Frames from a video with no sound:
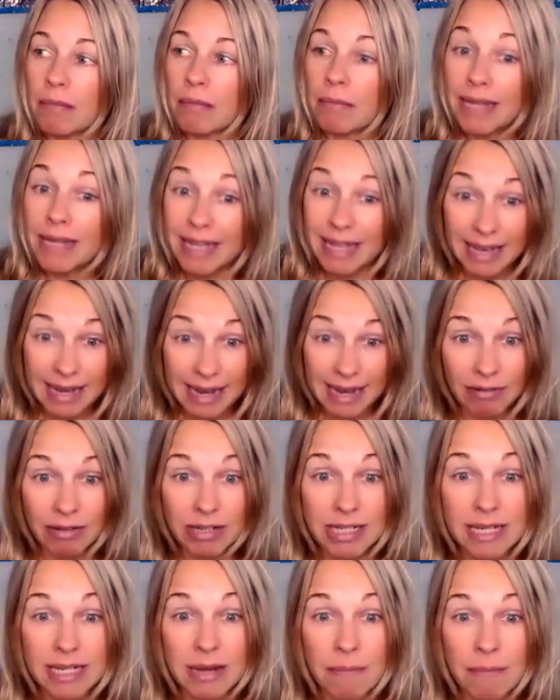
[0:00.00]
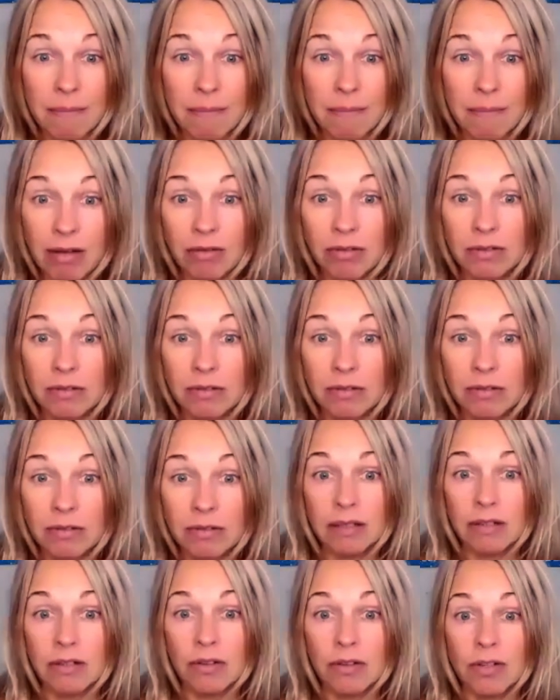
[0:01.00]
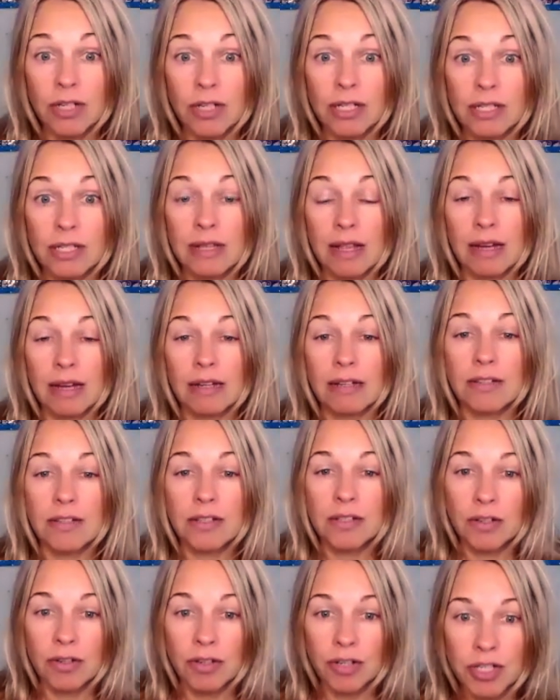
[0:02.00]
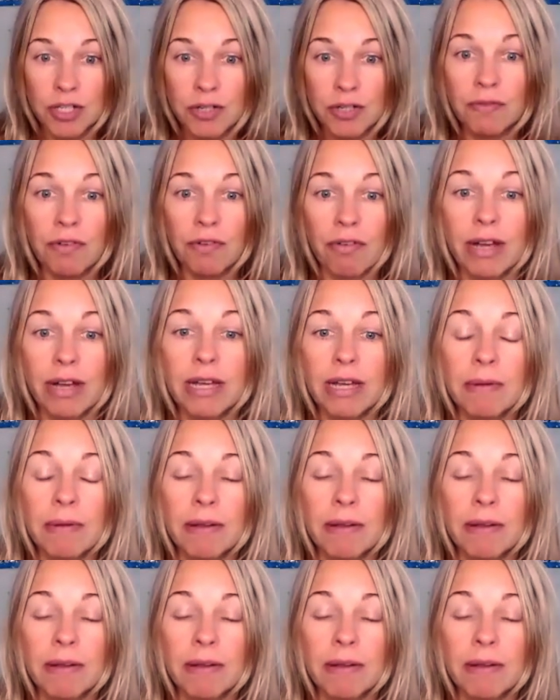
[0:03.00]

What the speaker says: clarity about not just like a search for it,